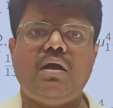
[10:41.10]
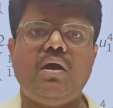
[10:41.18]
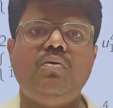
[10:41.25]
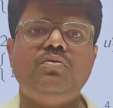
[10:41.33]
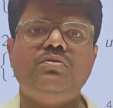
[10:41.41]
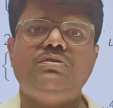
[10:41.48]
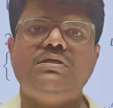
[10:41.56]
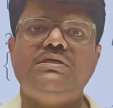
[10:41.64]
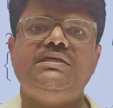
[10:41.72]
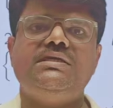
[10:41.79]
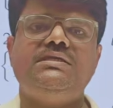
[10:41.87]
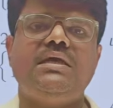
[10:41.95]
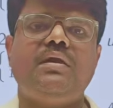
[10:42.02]
how the
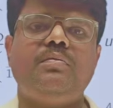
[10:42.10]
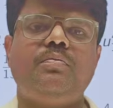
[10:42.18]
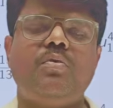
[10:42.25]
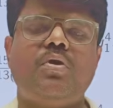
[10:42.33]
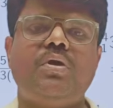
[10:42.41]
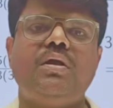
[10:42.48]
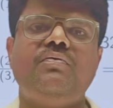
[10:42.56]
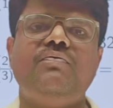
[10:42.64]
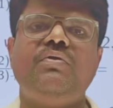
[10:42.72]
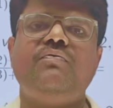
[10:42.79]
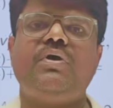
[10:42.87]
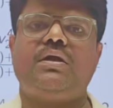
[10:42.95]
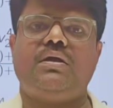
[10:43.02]
CCR model
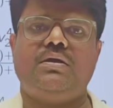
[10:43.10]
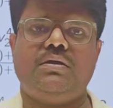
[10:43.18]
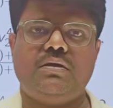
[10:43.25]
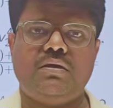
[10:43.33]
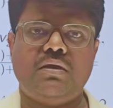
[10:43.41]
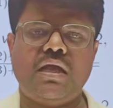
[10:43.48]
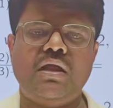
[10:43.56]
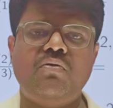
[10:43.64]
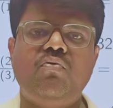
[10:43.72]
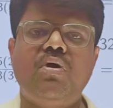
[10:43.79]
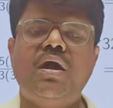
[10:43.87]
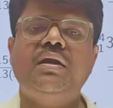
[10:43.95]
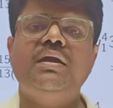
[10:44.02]
will work and
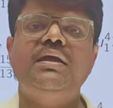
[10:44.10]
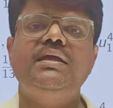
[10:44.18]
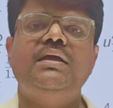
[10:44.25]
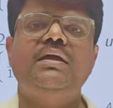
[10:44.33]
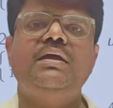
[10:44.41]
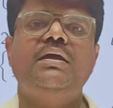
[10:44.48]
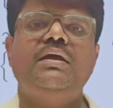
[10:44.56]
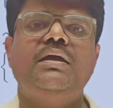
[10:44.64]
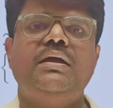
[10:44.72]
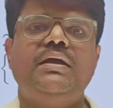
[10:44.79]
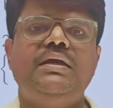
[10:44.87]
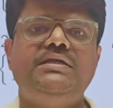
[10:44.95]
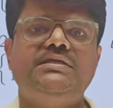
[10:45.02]
what
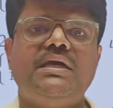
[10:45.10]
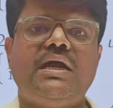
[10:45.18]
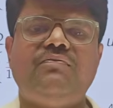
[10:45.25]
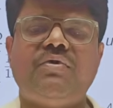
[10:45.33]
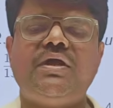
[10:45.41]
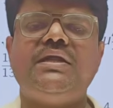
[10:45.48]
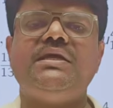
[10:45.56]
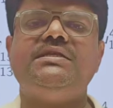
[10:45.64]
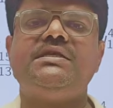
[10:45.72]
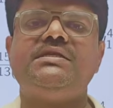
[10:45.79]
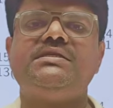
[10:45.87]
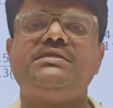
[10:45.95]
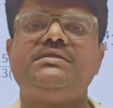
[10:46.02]
its
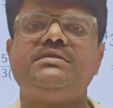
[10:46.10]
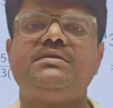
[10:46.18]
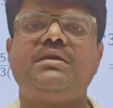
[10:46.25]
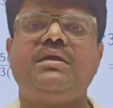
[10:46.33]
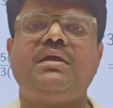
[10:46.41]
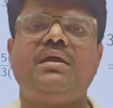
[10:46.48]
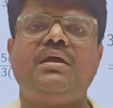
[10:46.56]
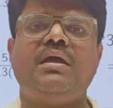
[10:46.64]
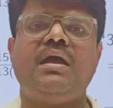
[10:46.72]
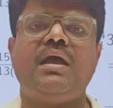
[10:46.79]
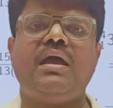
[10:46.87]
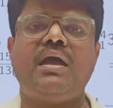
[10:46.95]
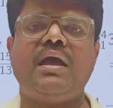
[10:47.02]
advantages
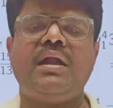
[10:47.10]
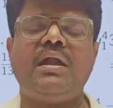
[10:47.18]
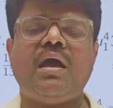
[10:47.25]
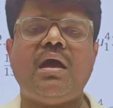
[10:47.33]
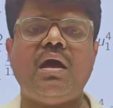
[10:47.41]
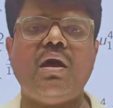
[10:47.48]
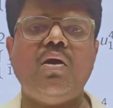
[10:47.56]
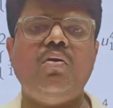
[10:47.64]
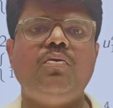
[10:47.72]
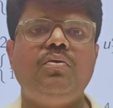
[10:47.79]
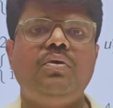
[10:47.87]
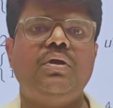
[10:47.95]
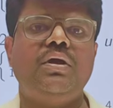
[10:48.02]
and
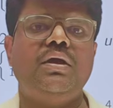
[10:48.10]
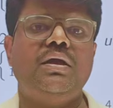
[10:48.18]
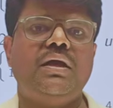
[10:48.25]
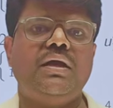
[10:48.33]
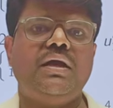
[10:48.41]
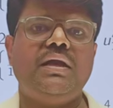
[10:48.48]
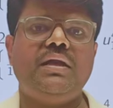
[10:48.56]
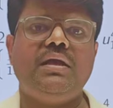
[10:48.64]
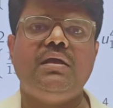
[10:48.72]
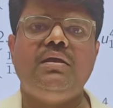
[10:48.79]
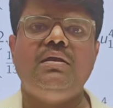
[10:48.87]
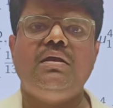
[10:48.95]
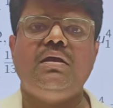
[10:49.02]
how
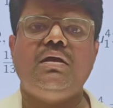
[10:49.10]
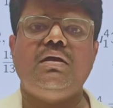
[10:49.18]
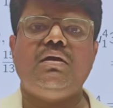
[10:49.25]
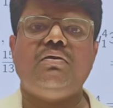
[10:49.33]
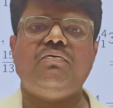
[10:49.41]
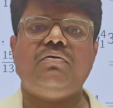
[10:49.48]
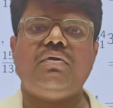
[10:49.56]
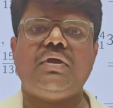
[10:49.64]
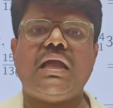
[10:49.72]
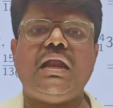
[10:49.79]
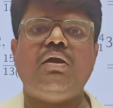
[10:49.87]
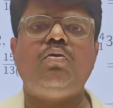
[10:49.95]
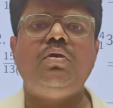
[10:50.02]
it
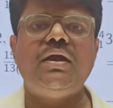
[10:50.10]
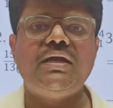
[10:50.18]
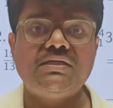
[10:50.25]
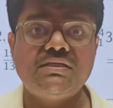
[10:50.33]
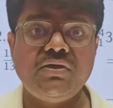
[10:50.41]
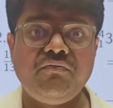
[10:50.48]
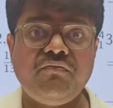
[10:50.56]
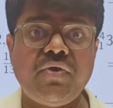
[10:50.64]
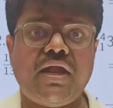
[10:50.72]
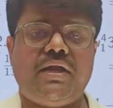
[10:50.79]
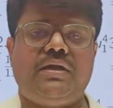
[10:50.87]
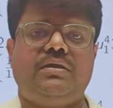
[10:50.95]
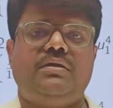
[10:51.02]
calculates the
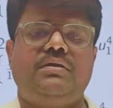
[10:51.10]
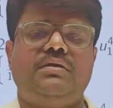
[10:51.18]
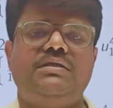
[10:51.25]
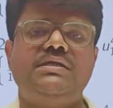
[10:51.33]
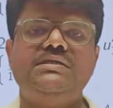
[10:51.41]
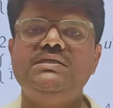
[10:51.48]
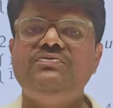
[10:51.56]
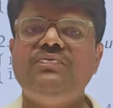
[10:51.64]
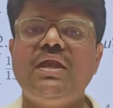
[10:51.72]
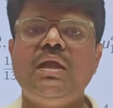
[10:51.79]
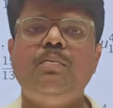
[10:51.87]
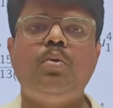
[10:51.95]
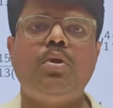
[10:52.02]
weight. This is
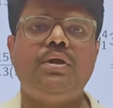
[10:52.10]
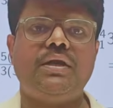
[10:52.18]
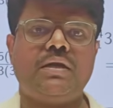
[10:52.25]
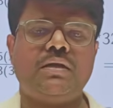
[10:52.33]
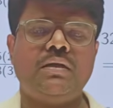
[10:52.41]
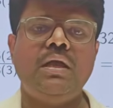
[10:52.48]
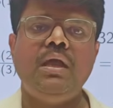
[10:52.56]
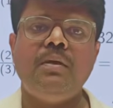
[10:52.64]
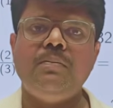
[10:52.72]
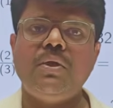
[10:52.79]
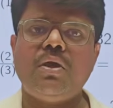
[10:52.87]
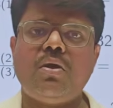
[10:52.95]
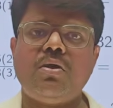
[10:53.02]
very important
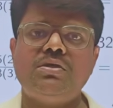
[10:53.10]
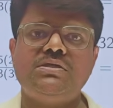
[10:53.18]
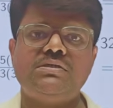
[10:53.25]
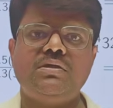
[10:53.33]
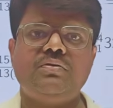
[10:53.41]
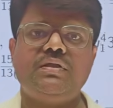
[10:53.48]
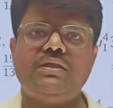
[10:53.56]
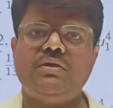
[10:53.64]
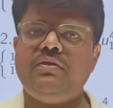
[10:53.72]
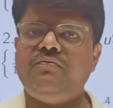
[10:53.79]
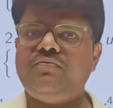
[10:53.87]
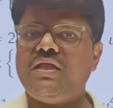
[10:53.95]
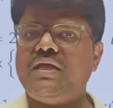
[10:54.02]
because
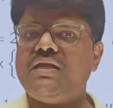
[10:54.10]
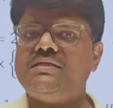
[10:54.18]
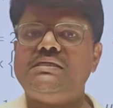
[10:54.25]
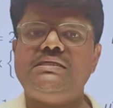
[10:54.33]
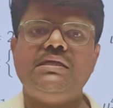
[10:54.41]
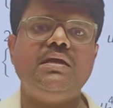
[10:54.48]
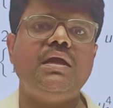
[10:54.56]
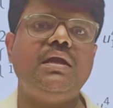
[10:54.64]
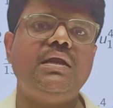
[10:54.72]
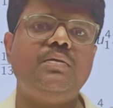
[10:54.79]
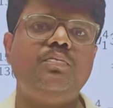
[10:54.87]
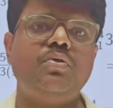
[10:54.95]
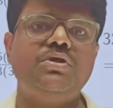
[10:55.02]
if there is a single
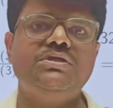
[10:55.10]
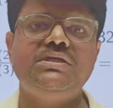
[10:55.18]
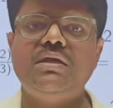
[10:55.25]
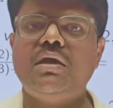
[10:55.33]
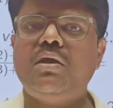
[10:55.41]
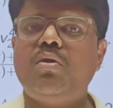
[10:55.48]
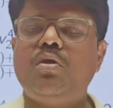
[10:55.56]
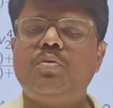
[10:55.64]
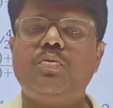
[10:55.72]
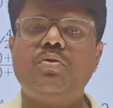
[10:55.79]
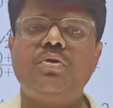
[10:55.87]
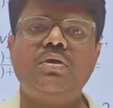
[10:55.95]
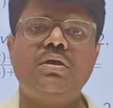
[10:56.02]
input, single
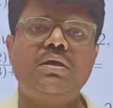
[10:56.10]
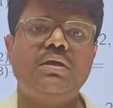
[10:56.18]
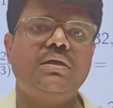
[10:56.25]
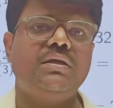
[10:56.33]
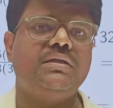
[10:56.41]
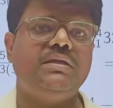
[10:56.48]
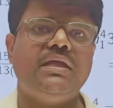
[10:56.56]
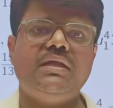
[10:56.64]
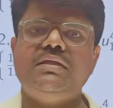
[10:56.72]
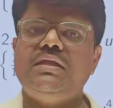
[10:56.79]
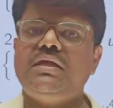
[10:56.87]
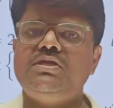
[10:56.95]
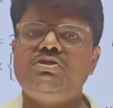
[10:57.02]
output,
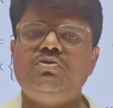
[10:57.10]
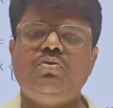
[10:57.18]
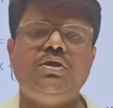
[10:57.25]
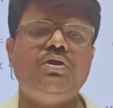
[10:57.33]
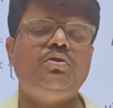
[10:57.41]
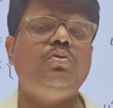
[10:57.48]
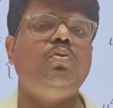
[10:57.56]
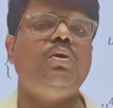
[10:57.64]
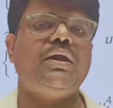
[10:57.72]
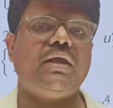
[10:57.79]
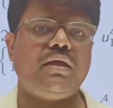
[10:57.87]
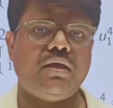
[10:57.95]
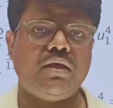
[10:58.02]
then there is no need to
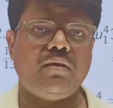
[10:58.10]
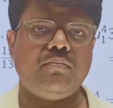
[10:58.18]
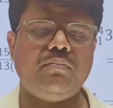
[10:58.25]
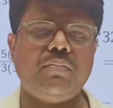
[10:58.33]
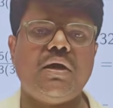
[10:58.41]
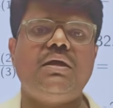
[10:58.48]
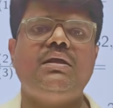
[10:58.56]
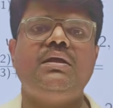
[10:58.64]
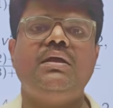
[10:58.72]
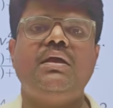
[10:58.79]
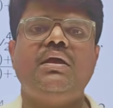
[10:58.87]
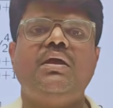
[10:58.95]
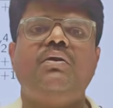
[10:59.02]
worry. But
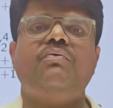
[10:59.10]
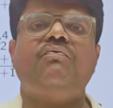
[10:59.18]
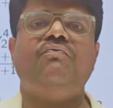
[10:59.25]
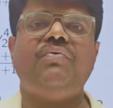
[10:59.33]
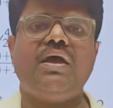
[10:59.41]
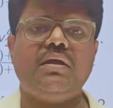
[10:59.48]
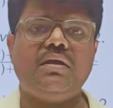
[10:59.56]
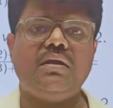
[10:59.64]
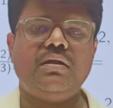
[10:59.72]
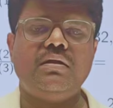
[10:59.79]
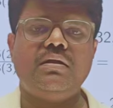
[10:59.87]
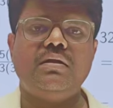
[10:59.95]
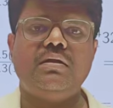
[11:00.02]

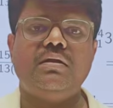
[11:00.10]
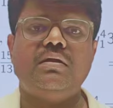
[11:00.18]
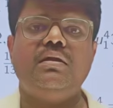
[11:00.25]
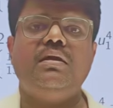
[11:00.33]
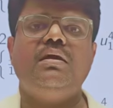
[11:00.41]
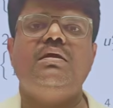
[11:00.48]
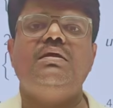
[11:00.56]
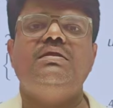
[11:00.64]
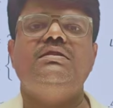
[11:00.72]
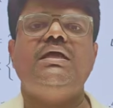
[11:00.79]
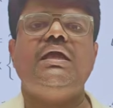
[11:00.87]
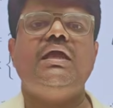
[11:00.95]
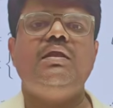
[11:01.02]
when
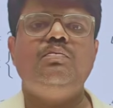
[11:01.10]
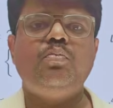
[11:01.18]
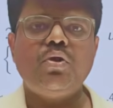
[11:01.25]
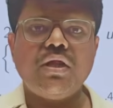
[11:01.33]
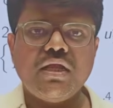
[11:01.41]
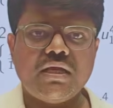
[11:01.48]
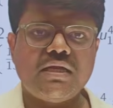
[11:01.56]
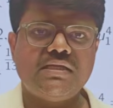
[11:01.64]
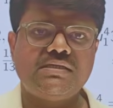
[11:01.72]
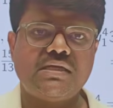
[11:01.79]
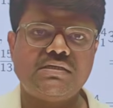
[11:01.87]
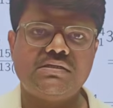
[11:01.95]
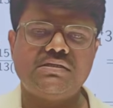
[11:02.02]
the input
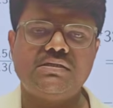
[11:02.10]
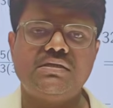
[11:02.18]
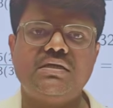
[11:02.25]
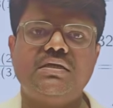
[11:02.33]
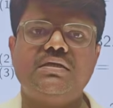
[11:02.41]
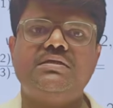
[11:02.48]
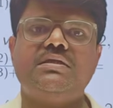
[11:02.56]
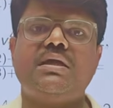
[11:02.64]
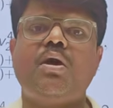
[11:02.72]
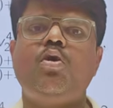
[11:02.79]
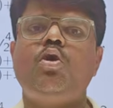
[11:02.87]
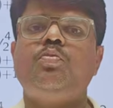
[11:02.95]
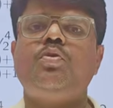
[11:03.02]
increases,
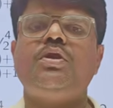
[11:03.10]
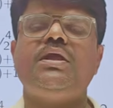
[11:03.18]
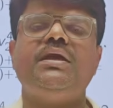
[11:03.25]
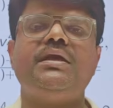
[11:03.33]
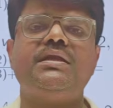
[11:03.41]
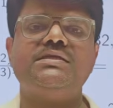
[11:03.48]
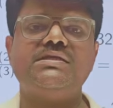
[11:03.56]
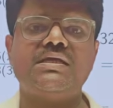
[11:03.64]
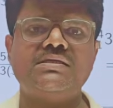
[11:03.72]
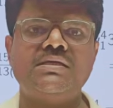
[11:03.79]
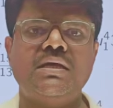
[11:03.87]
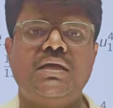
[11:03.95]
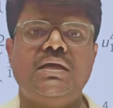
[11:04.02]
the output
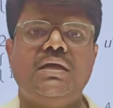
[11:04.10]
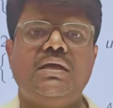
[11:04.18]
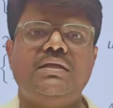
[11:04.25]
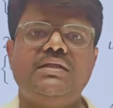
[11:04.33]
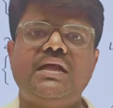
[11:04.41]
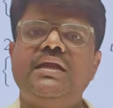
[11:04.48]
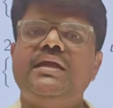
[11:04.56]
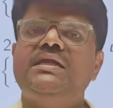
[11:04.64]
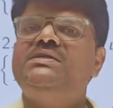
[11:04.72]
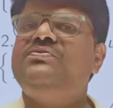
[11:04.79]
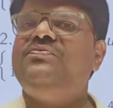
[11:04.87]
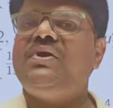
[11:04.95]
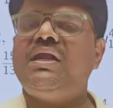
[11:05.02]
increases, then it
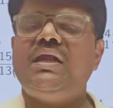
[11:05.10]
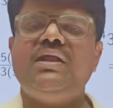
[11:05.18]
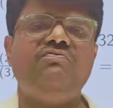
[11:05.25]
is very